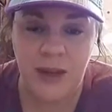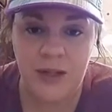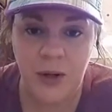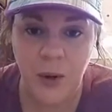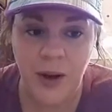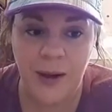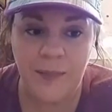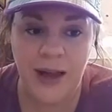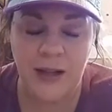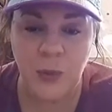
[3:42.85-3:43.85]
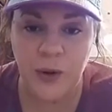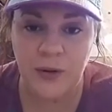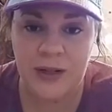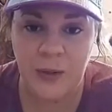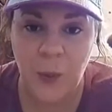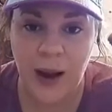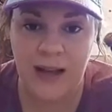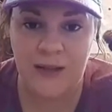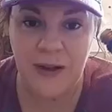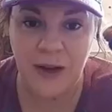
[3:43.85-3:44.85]
So that's one reason why
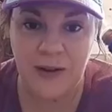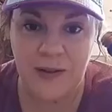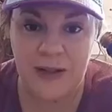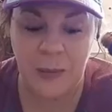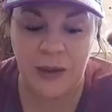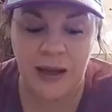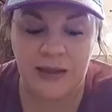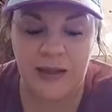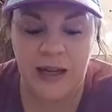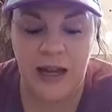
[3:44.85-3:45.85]
it's found in this blend.